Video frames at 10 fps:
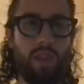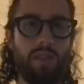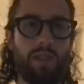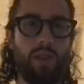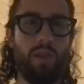
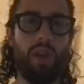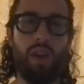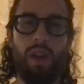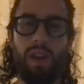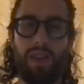So
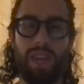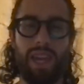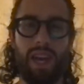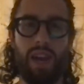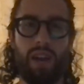the
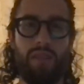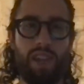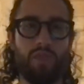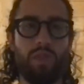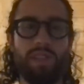
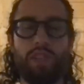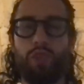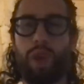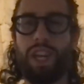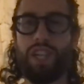factual
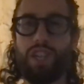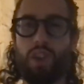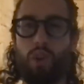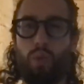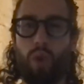situation
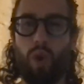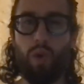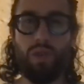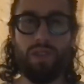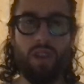
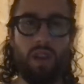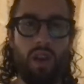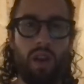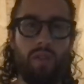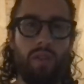arose
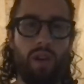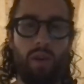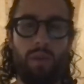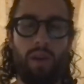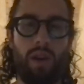
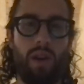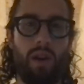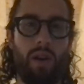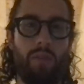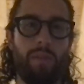
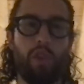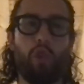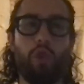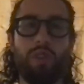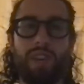from
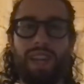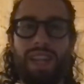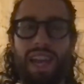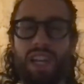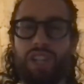Google's
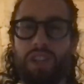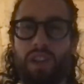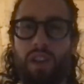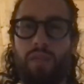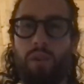collection
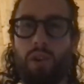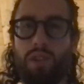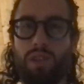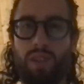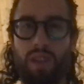of
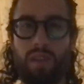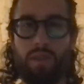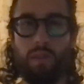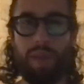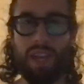personal
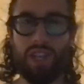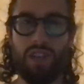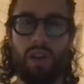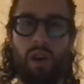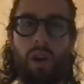
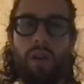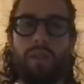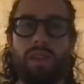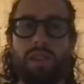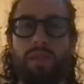information on
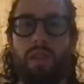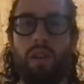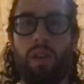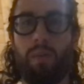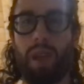the
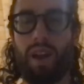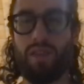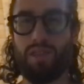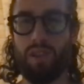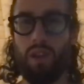Safari
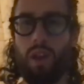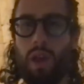browser